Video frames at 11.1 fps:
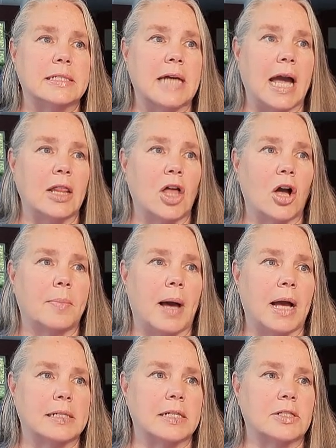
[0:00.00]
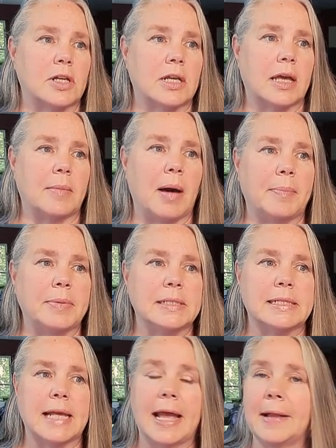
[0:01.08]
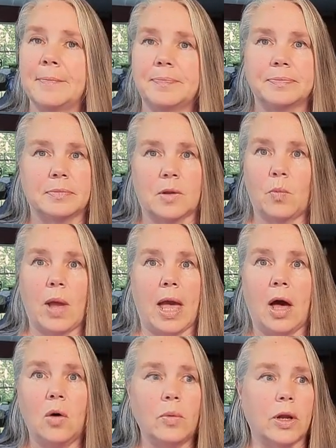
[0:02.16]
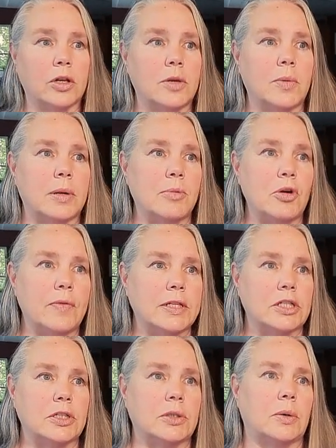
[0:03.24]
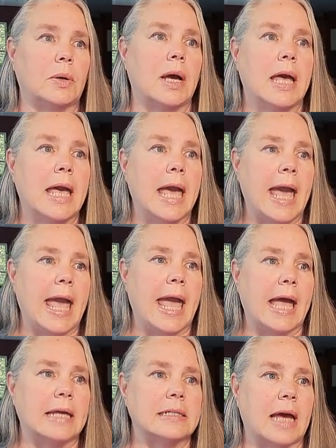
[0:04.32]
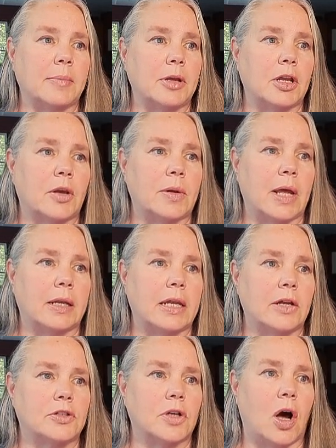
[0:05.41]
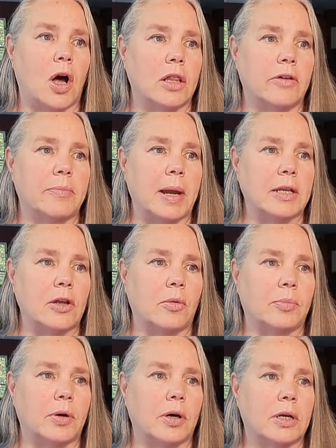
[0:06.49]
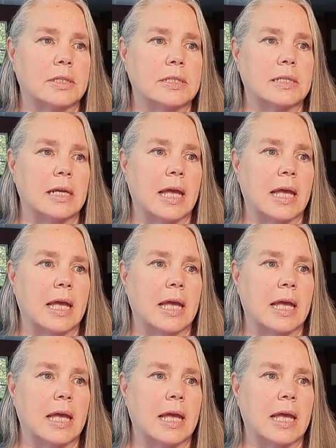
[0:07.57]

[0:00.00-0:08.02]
dialog box is going to come up and say, well, where do you want to move it to? And I'm going to go down here to all of my notebooks,